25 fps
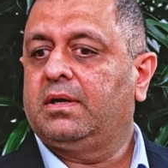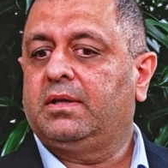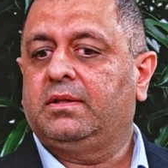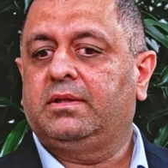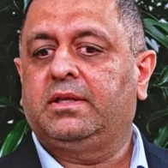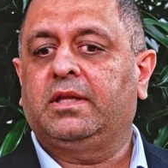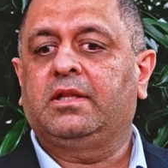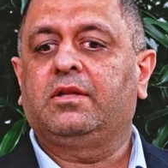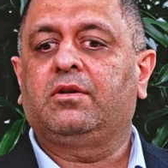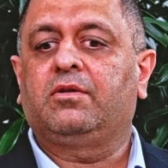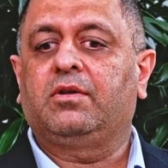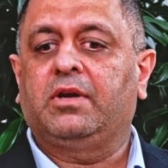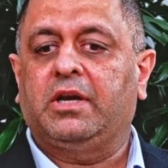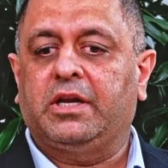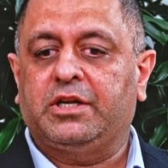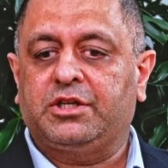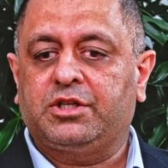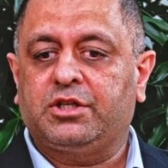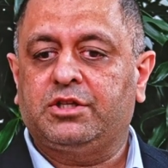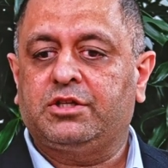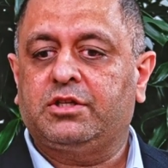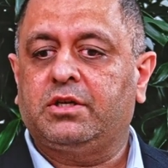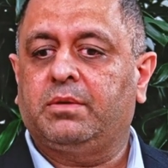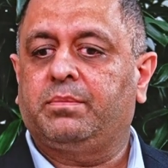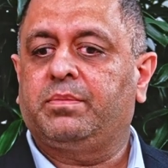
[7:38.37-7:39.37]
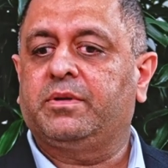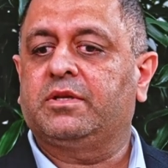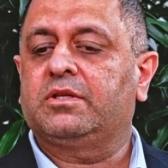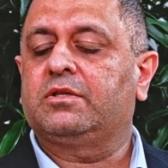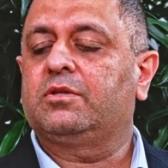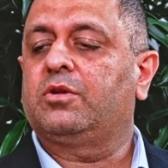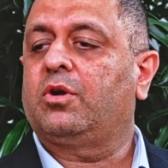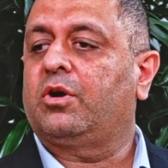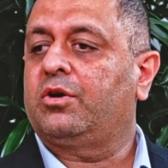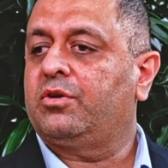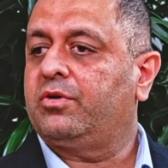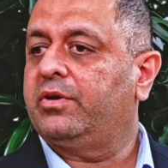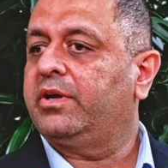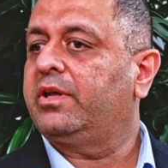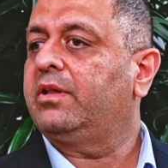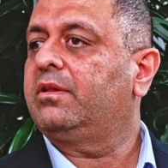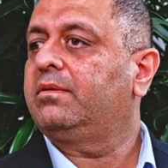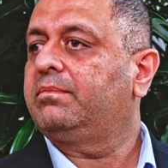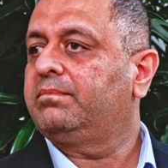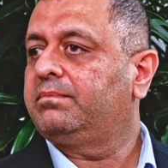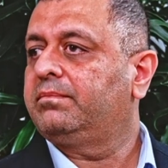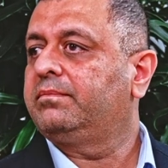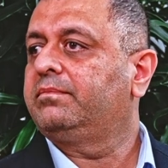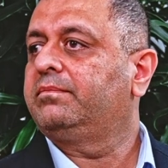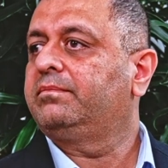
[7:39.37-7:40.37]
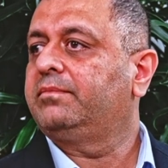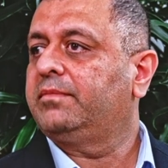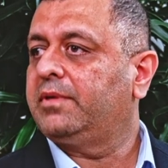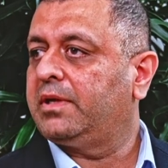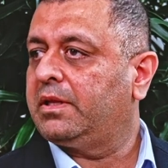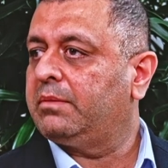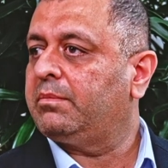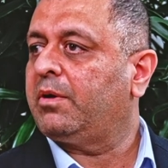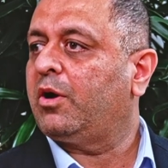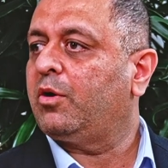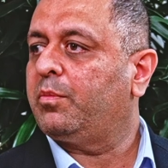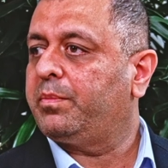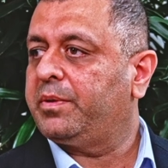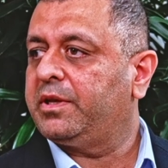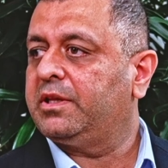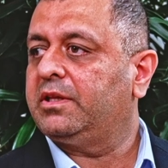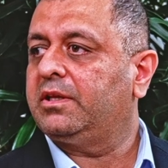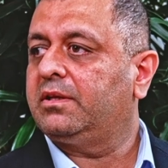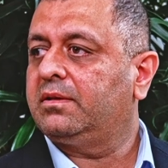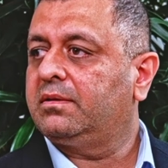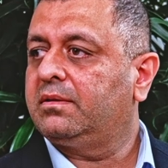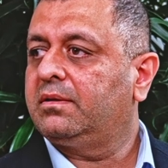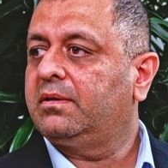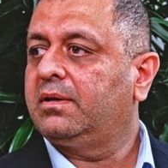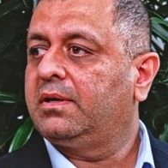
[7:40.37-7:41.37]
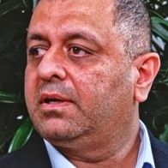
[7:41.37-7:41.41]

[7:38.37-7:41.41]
then the relationship is not real, in my opinion.